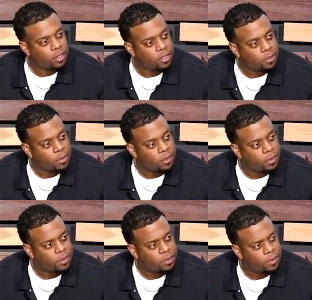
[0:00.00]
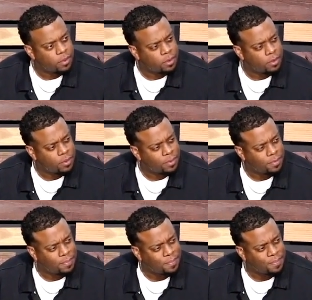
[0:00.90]

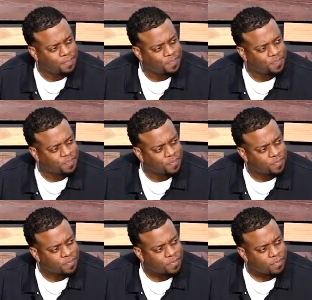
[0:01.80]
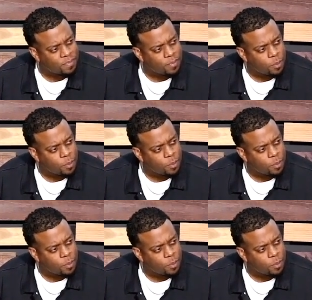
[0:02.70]
Nothing is said.